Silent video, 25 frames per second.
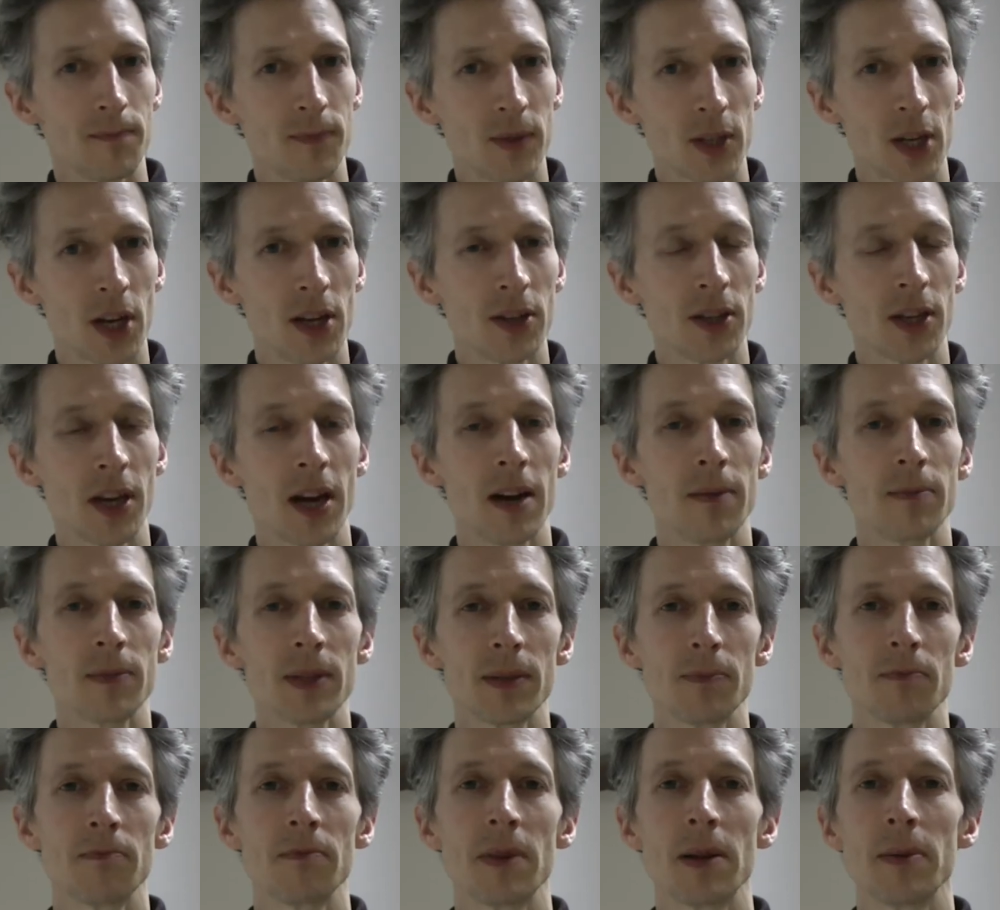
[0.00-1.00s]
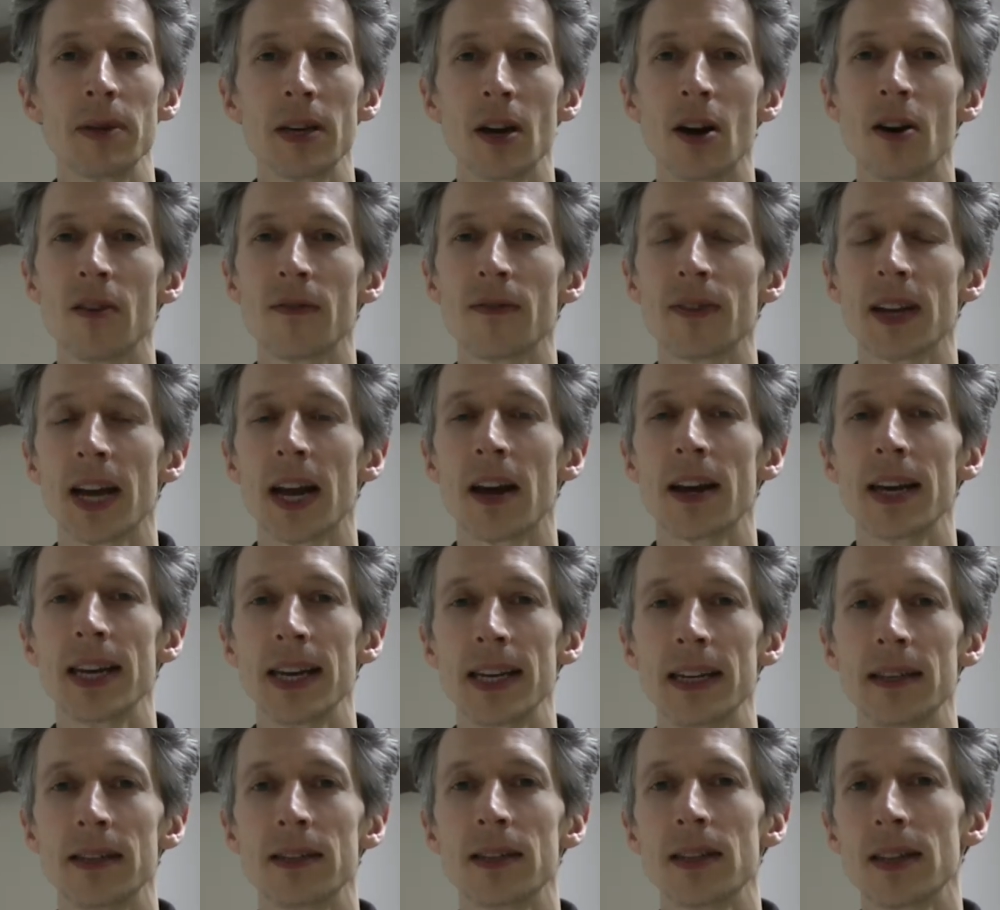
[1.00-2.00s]
turns up maybe half an hour
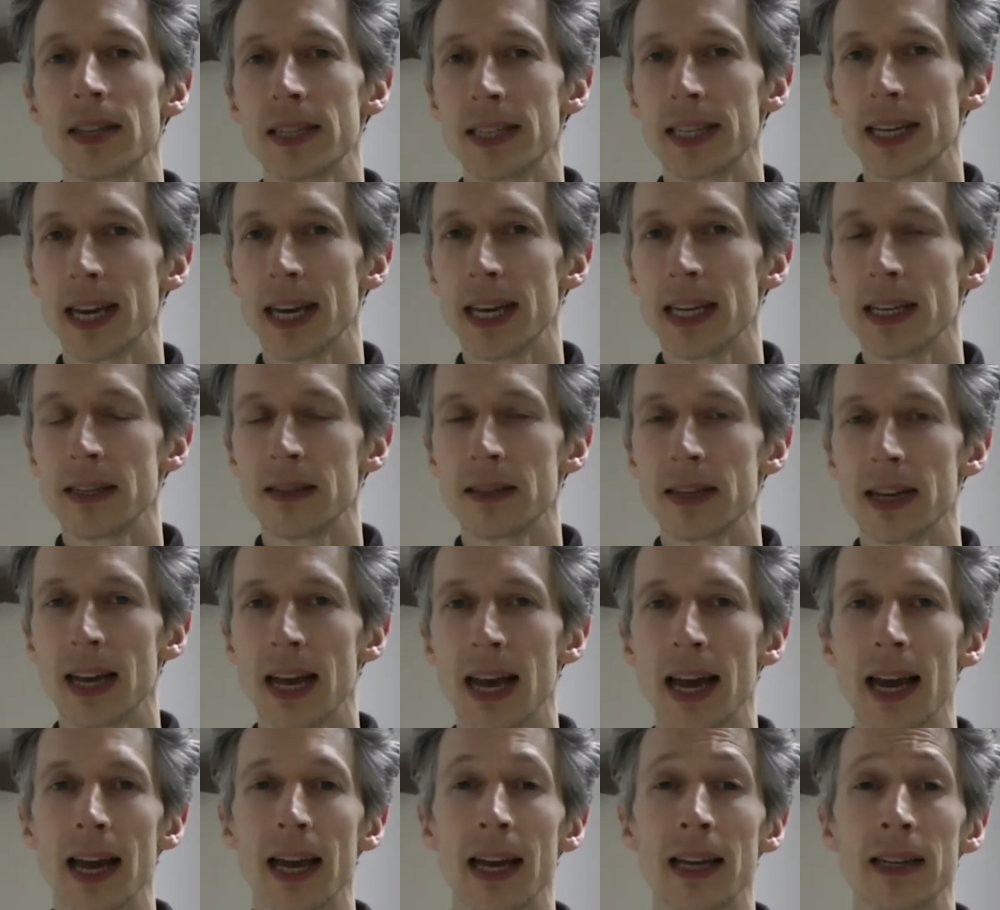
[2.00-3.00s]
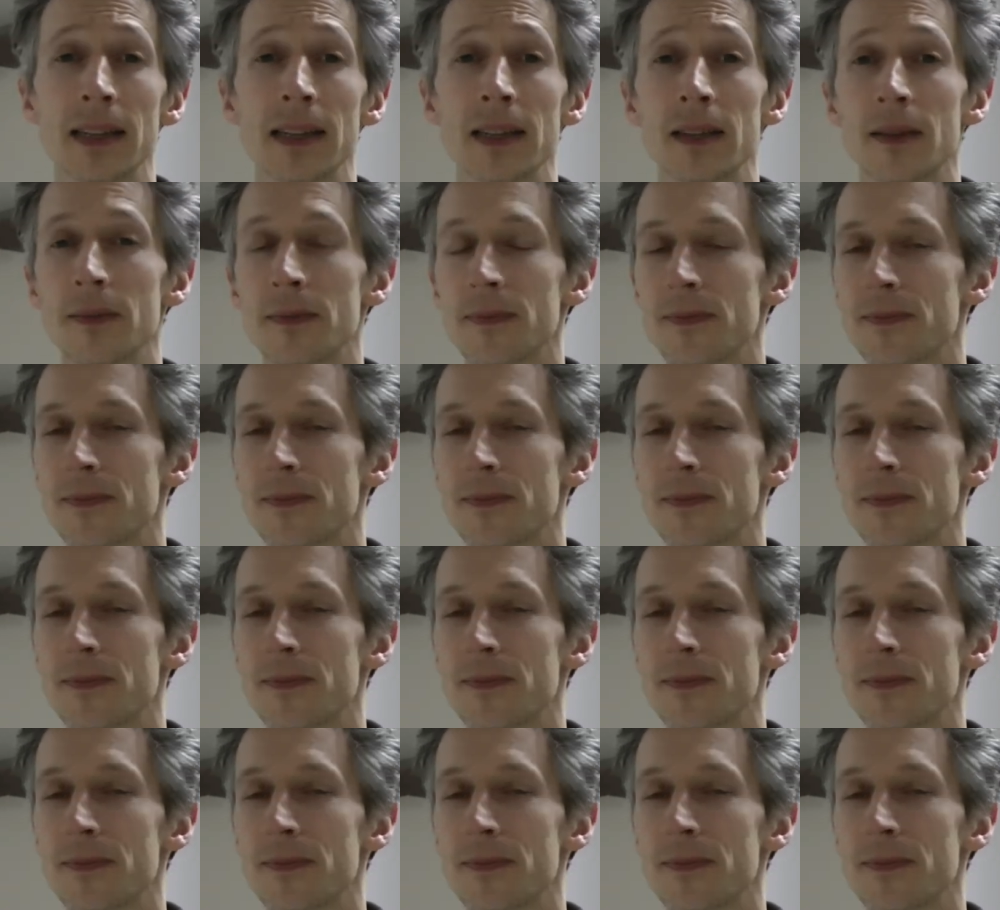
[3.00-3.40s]
into the date and